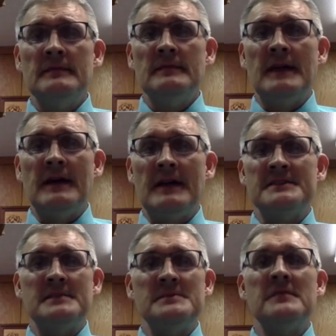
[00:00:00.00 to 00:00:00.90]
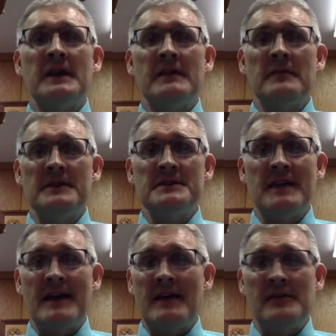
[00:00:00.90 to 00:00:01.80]
Now that seems funny for me to say
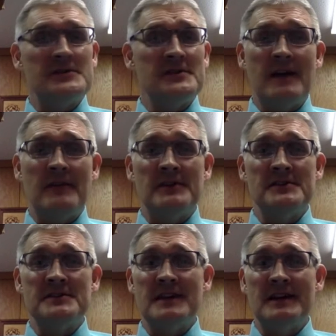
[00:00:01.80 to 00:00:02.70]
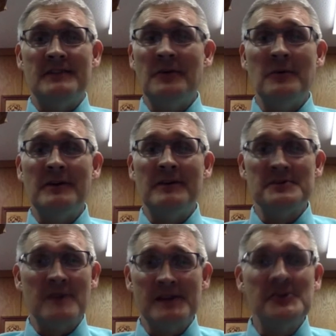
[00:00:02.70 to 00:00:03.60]
that after I just said, don't wait till it's
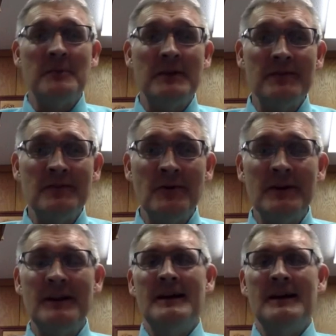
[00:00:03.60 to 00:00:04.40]
ready, jump in and do it.